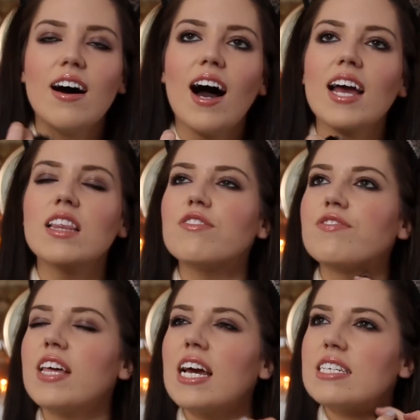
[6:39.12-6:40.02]
I
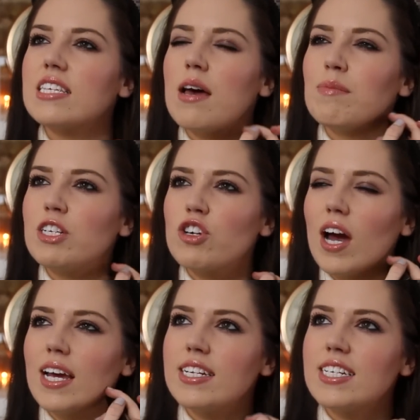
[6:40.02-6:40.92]
love this. Let me
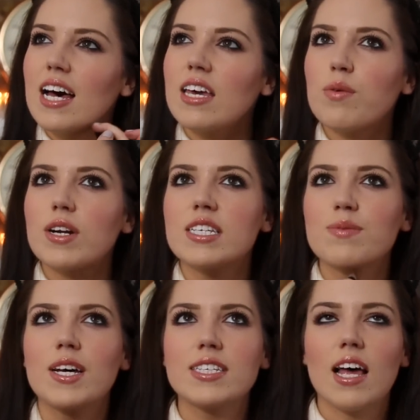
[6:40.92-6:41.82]
try and tell you what it
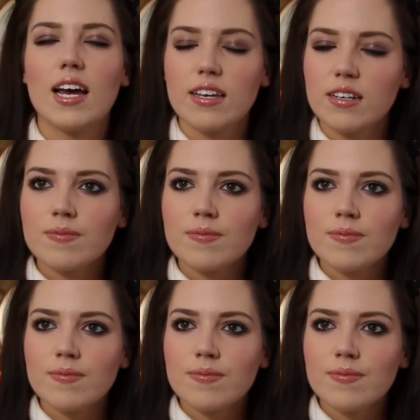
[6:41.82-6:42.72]
smells like.
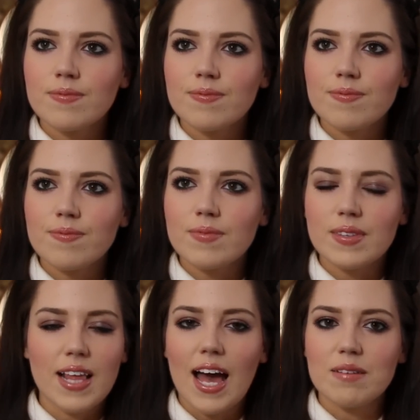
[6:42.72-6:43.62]

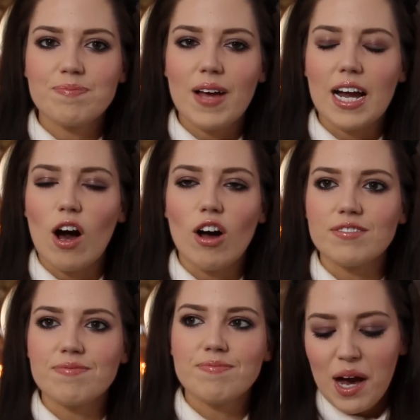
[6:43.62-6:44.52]
Nah, I
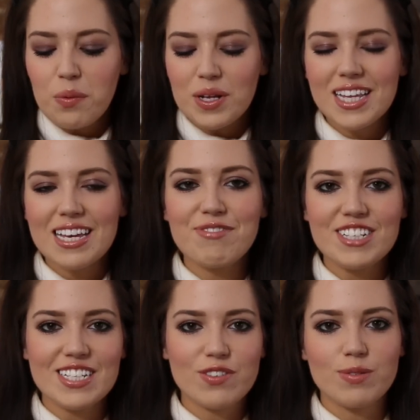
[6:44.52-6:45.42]
can't. I will leave
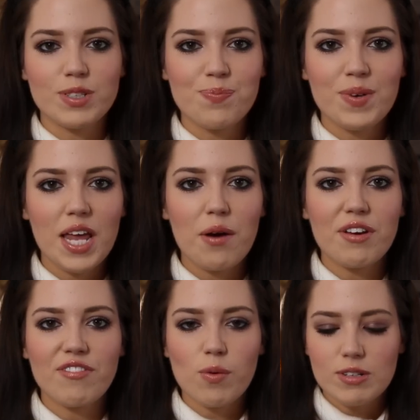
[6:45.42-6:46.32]
a description below
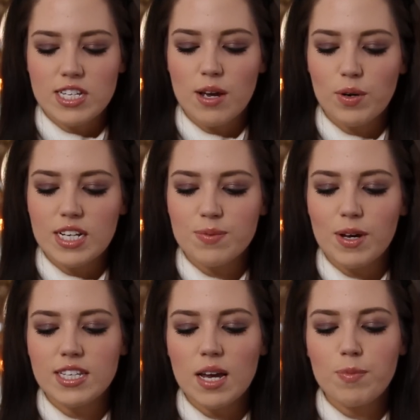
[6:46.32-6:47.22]
if you want to know what it
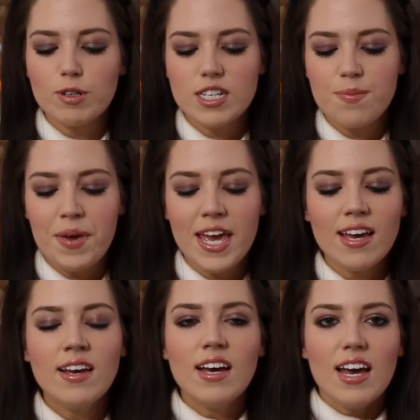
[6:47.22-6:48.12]
smells like, but to
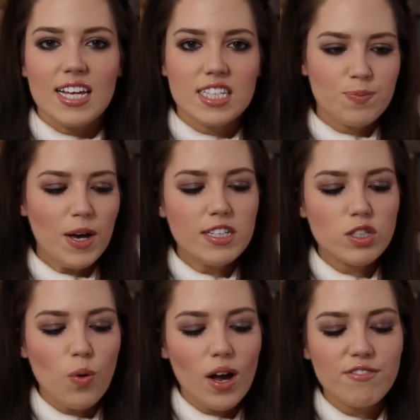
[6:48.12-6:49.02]
me, it
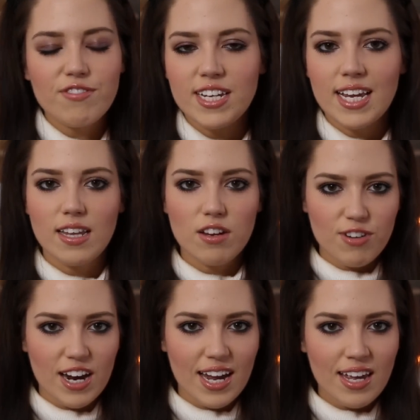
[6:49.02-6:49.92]
smells quite
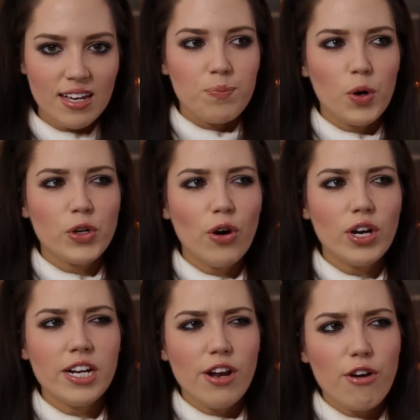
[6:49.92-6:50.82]
vanilla-y, but not
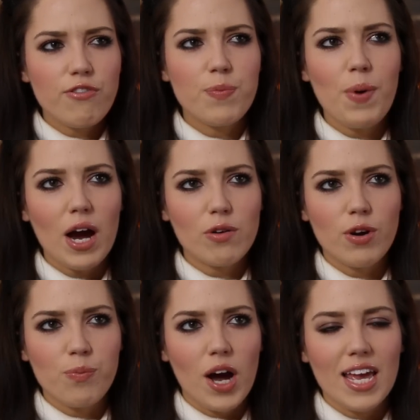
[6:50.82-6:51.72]
in an
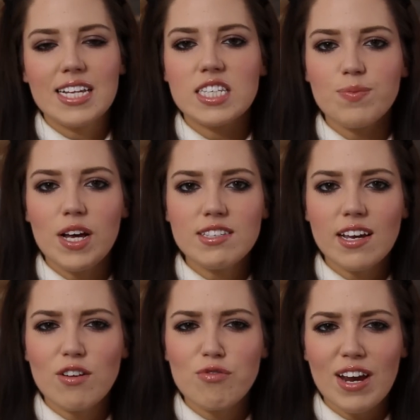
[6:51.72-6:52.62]
overpowering way. It smells
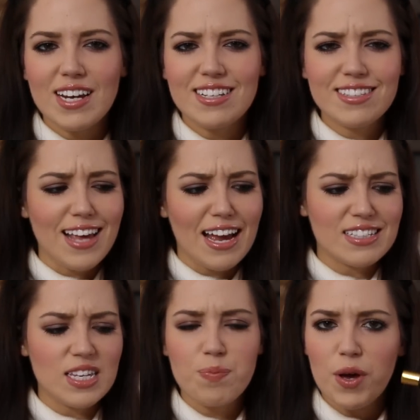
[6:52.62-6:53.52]
like a really
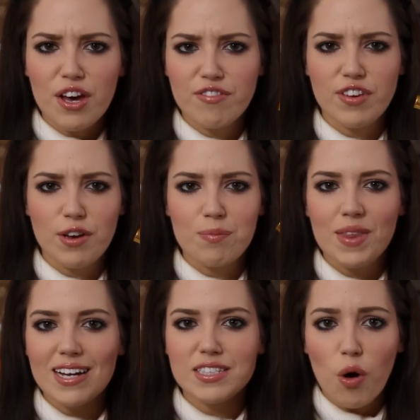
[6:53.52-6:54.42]
sexy perfume.
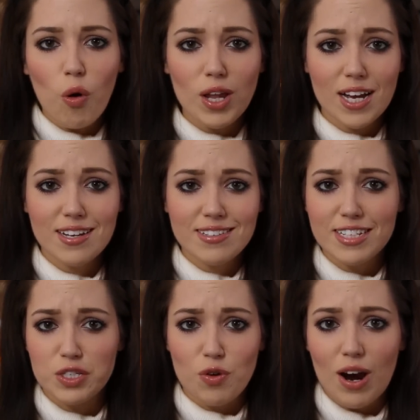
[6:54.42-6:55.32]
That is all I can
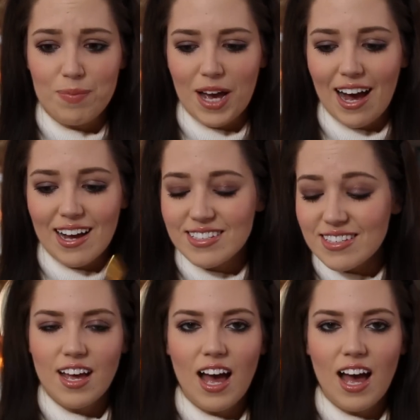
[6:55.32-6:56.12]
describe it as.